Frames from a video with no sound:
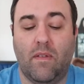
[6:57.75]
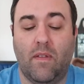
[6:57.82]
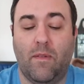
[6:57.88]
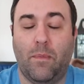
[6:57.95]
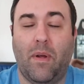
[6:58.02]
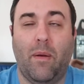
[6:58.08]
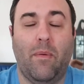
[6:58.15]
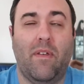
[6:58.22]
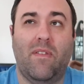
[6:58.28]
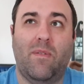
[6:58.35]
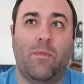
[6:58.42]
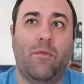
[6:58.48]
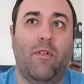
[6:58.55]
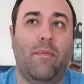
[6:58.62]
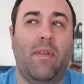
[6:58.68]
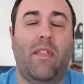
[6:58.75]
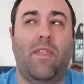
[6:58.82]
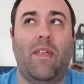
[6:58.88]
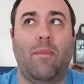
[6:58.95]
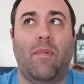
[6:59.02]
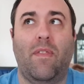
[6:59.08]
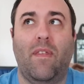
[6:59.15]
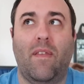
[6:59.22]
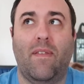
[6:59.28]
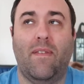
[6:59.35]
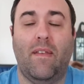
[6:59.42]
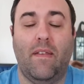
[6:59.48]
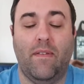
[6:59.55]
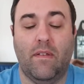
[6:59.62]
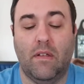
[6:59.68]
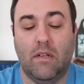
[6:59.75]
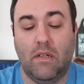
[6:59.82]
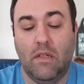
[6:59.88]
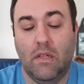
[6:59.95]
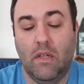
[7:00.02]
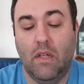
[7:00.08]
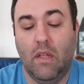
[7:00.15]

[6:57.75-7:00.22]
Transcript: So it's probably what's going to be a theme of this season.